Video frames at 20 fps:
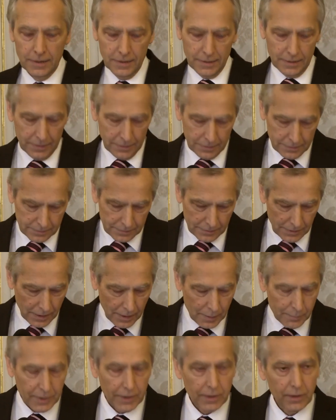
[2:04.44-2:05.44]
And
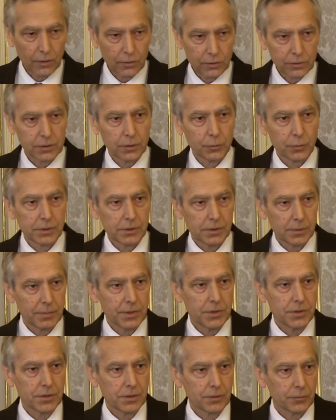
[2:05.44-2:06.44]
I'm here also with the
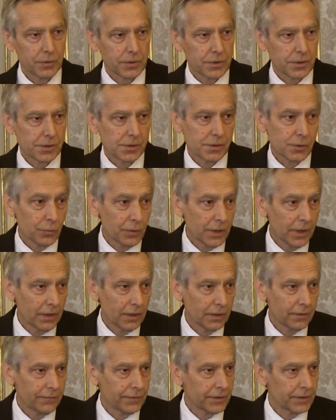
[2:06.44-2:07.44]
mission, which is
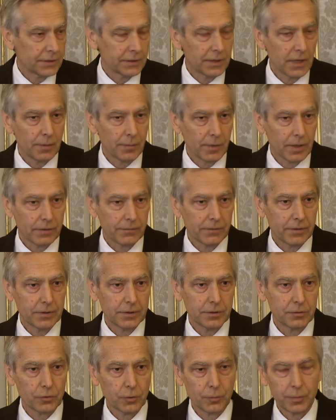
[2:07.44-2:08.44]
unique, first time ever,
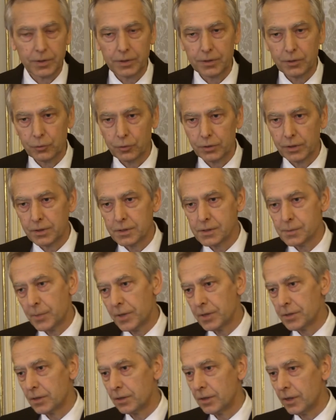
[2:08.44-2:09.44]
European Union
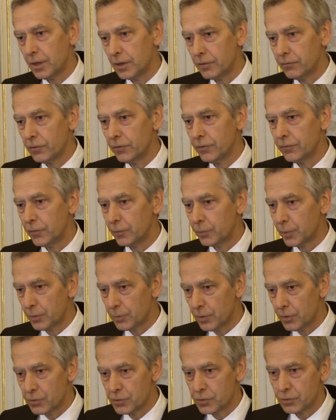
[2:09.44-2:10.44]
Special Envoy for
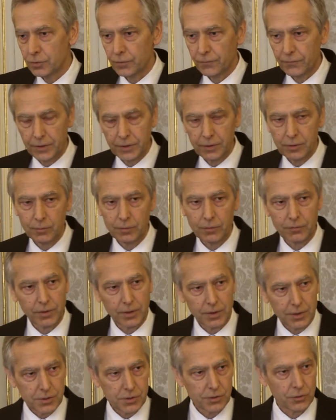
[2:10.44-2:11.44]
promotion of freedom of
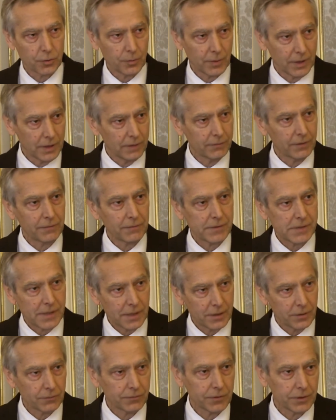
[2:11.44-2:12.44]
religion or belief
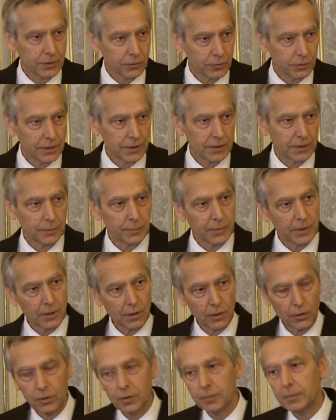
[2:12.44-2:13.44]
outside of the Union, a bit
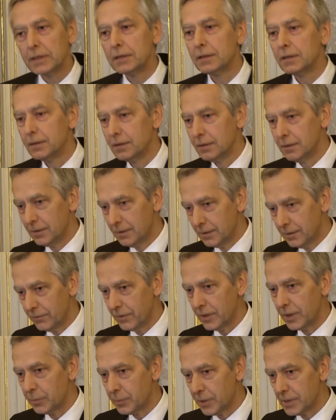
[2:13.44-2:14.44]
long but
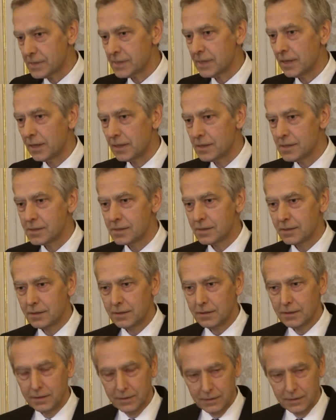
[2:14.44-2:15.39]
very precise,